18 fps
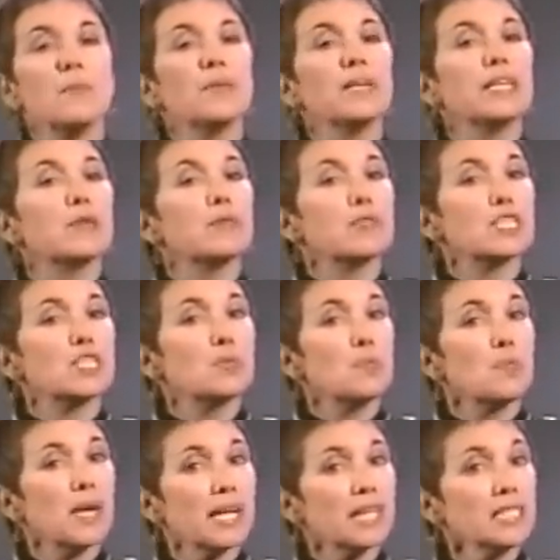But
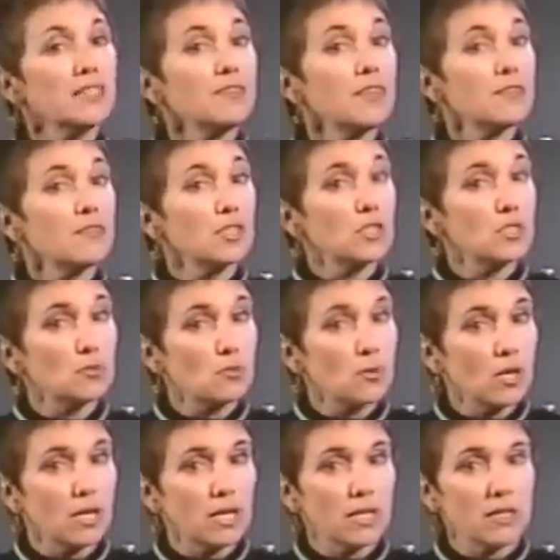irrespective of the
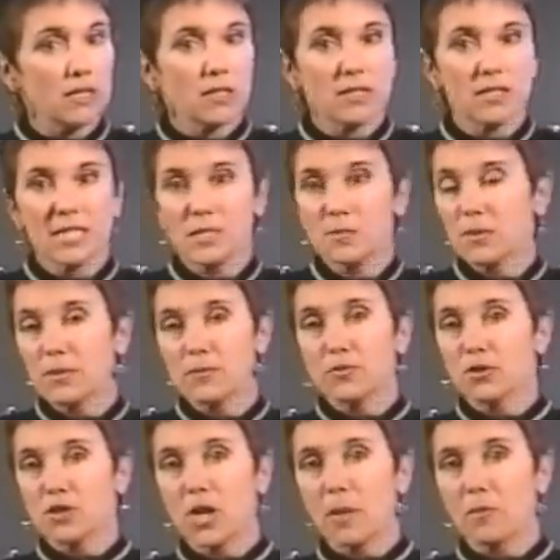drug that's
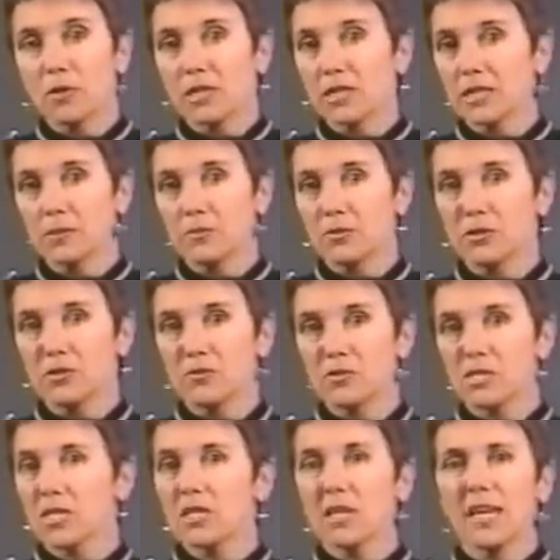being predominantly
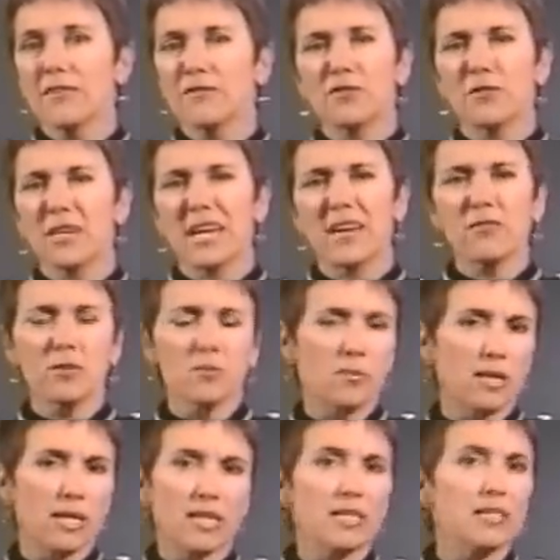abused, life for
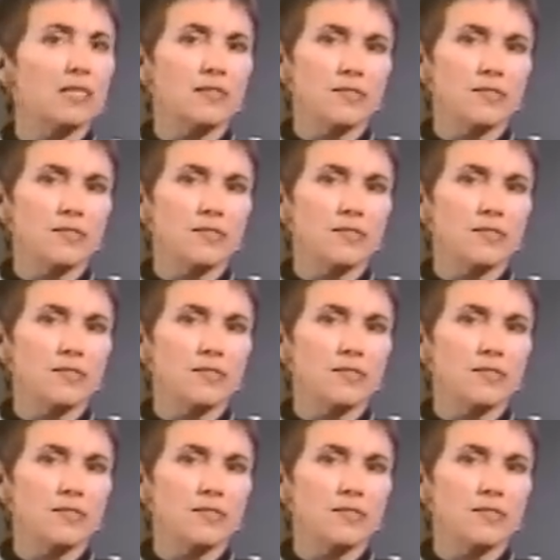everybody